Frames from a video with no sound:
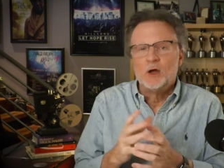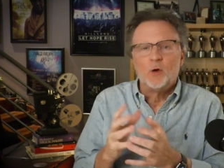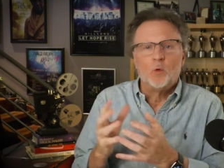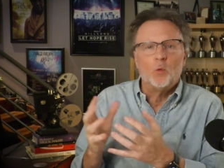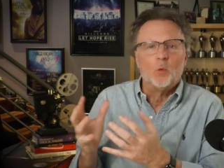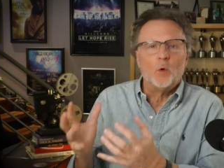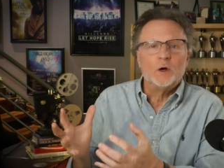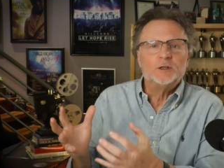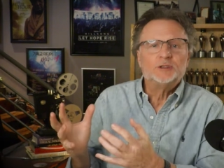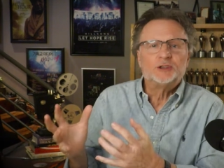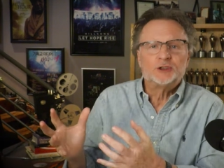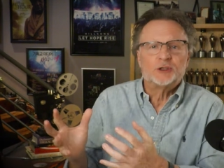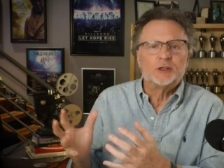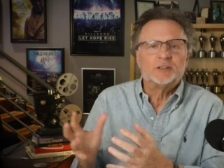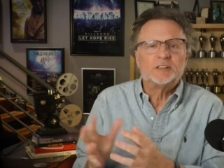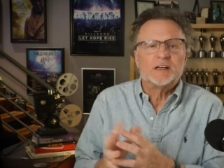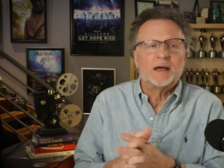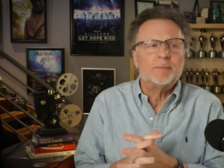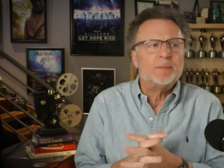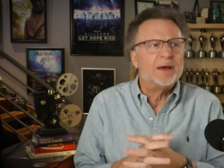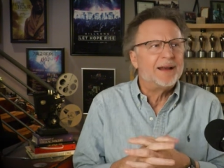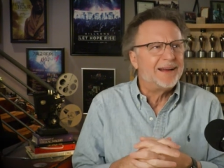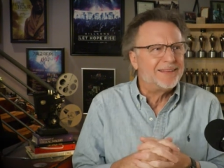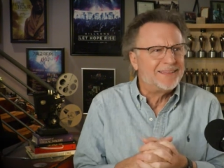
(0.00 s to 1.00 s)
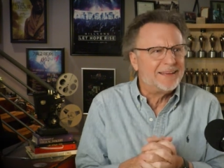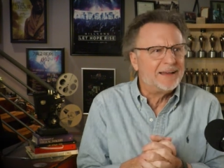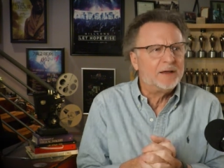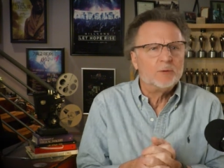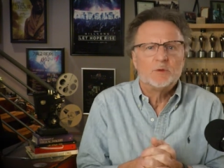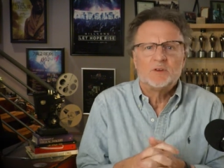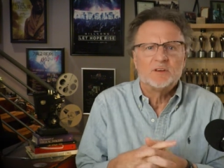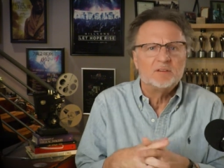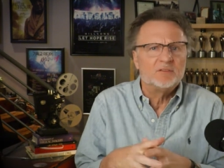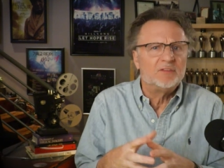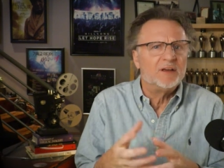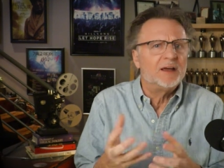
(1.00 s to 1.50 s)
one church I met, I think it
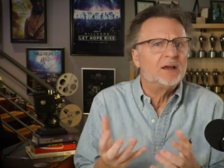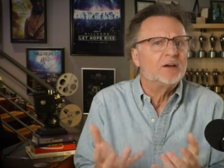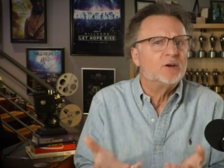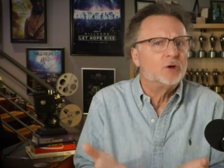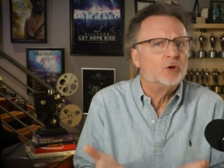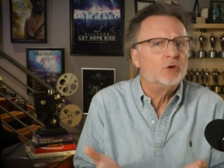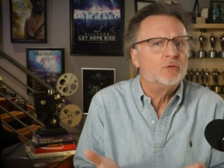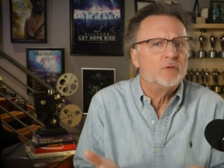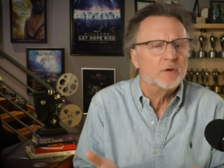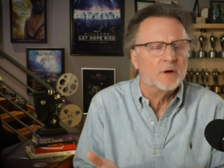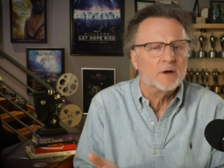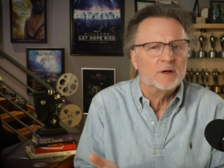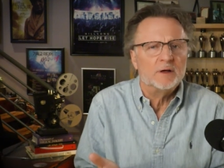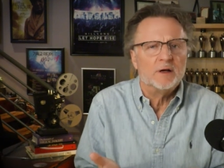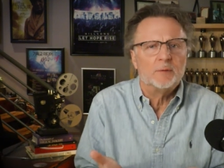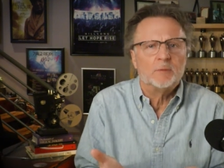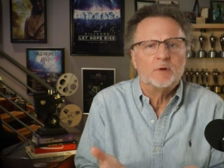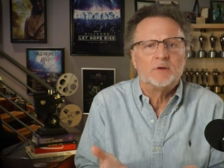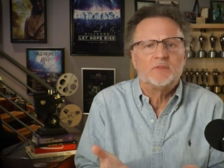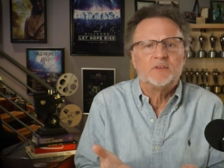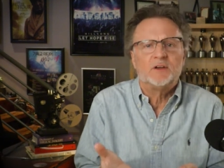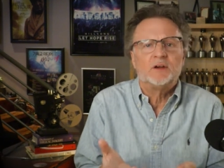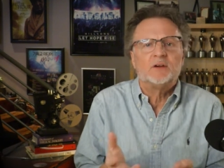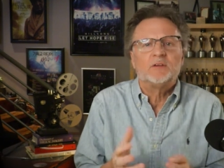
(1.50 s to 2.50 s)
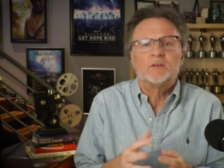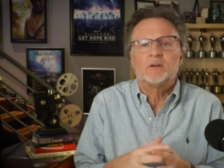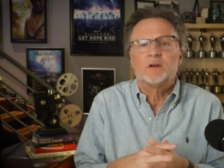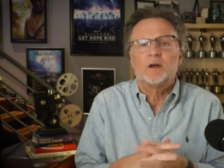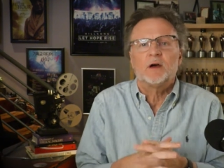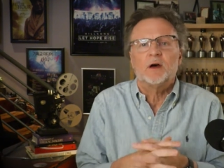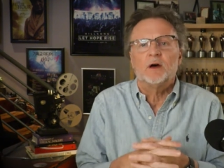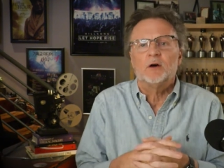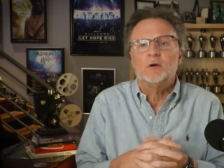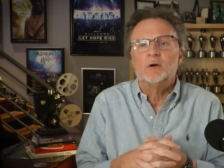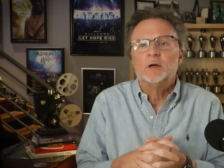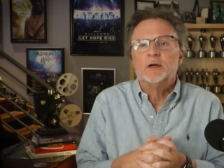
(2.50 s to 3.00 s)
was in Vancouver a number of years
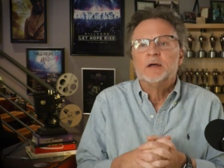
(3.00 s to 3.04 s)
ago,